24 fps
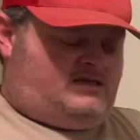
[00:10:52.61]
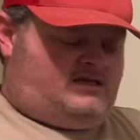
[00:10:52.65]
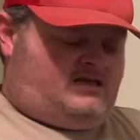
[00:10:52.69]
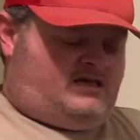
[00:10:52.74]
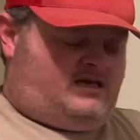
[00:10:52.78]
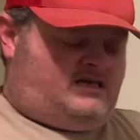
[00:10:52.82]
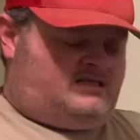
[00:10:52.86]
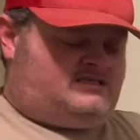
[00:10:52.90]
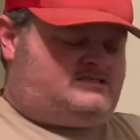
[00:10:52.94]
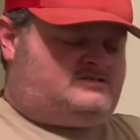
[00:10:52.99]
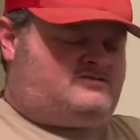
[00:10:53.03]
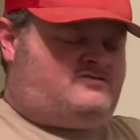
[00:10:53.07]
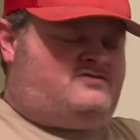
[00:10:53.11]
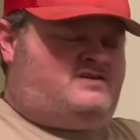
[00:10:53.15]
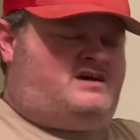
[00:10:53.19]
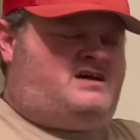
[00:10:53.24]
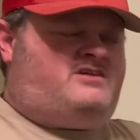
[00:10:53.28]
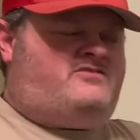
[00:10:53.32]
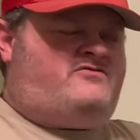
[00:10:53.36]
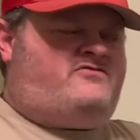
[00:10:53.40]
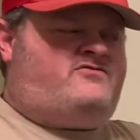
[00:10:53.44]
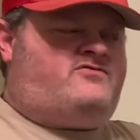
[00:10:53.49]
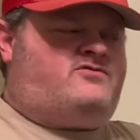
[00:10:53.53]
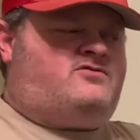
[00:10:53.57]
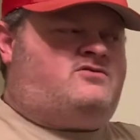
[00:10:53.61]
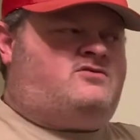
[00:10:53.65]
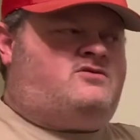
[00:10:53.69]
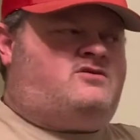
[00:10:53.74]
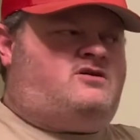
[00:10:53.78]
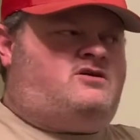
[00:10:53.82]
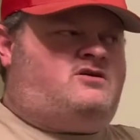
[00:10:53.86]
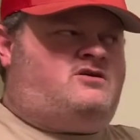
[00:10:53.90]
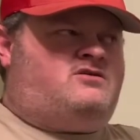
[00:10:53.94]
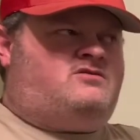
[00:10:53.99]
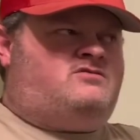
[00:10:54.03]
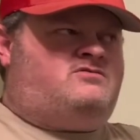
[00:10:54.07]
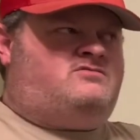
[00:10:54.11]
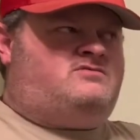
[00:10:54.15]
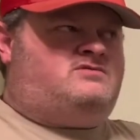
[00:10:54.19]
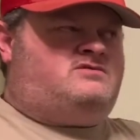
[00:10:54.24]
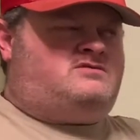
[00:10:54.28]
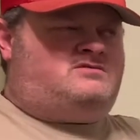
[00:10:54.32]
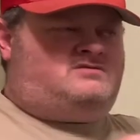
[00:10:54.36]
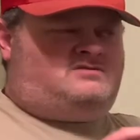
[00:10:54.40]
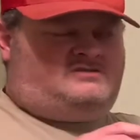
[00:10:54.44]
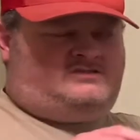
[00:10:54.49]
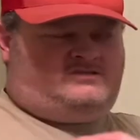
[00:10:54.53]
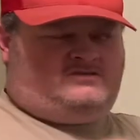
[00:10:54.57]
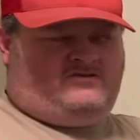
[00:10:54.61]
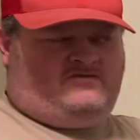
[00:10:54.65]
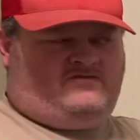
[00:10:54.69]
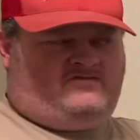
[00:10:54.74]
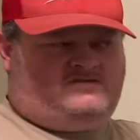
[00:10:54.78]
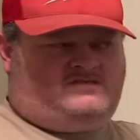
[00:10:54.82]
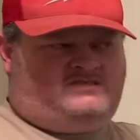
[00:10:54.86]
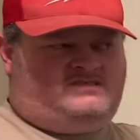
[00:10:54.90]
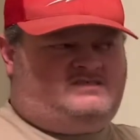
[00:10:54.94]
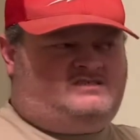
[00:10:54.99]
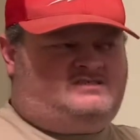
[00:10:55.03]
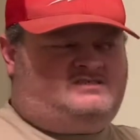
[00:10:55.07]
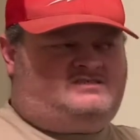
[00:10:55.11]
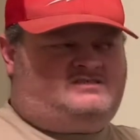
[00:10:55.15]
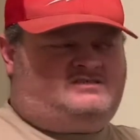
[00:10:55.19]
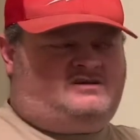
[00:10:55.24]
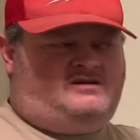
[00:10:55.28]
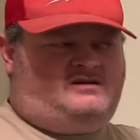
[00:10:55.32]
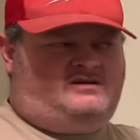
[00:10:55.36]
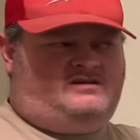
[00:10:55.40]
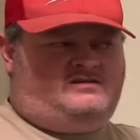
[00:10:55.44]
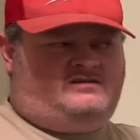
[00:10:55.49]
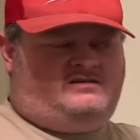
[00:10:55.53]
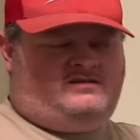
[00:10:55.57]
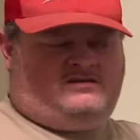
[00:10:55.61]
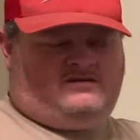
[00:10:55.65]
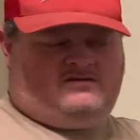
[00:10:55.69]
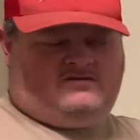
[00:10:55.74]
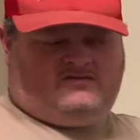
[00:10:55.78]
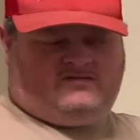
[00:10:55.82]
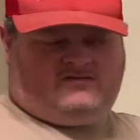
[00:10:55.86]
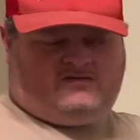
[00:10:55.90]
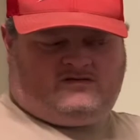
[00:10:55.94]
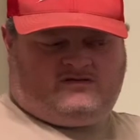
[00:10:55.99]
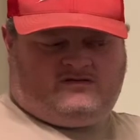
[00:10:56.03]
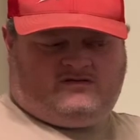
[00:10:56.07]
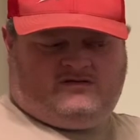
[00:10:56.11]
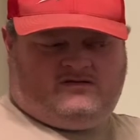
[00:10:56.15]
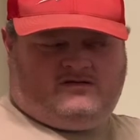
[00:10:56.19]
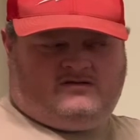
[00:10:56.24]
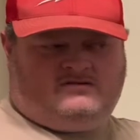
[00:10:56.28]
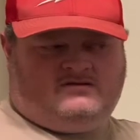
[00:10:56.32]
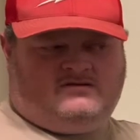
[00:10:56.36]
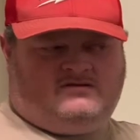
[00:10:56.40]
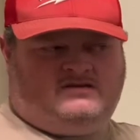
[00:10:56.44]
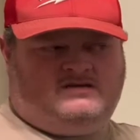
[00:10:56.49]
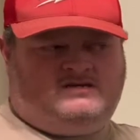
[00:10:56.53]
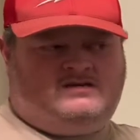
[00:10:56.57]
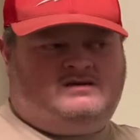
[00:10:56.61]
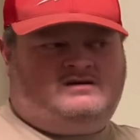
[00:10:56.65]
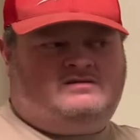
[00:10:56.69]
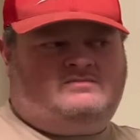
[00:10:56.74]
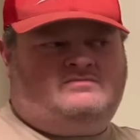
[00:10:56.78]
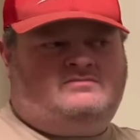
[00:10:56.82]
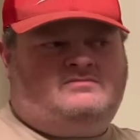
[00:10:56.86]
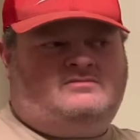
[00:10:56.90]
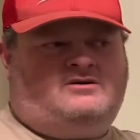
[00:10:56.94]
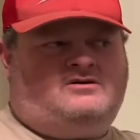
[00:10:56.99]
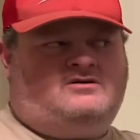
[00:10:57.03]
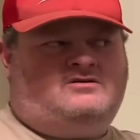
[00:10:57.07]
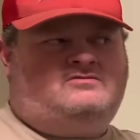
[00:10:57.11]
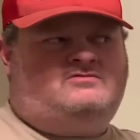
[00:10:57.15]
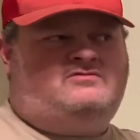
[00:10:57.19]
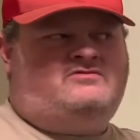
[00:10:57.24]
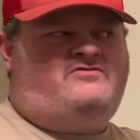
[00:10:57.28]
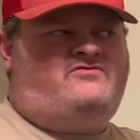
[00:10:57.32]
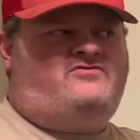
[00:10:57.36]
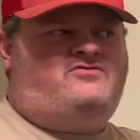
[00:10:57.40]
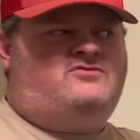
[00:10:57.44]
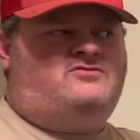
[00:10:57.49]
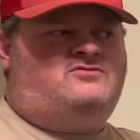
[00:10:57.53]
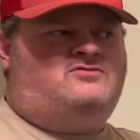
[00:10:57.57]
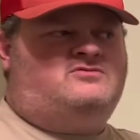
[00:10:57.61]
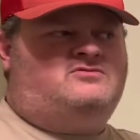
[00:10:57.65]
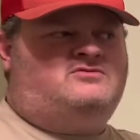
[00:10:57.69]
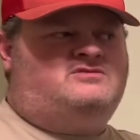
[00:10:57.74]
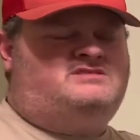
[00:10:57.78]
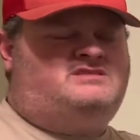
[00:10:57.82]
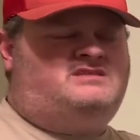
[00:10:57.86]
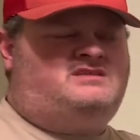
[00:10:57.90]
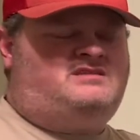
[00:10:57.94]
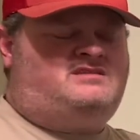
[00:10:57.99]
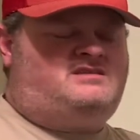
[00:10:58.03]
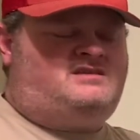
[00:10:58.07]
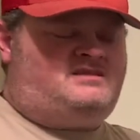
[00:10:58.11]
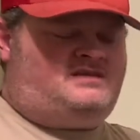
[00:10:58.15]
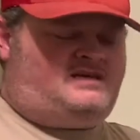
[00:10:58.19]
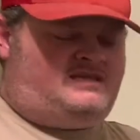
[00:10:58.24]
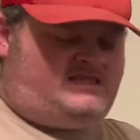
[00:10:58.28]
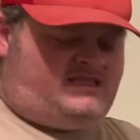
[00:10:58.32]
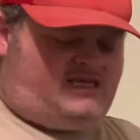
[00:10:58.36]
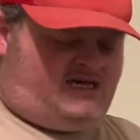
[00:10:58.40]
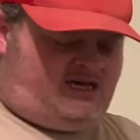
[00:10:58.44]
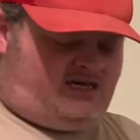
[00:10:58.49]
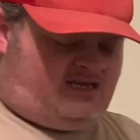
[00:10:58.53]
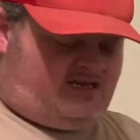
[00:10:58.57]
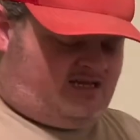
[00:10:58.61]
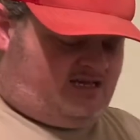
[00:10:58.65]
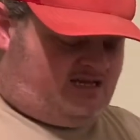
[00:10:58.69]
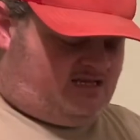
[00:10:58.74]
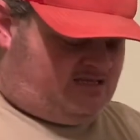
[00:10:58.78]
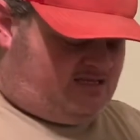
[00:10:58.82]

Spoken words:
it's great for hard surfaces, solid, linoleum, hardwood floors, anything like that. And